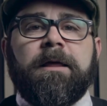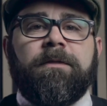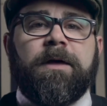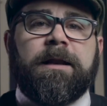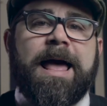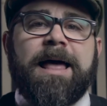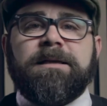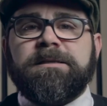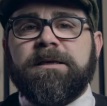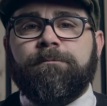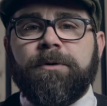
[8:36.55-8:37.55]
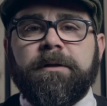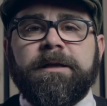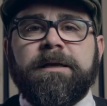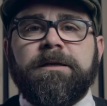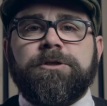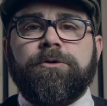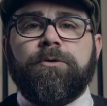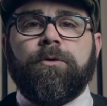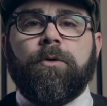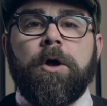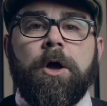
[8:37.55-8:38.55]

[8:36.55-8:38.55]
that has the ability to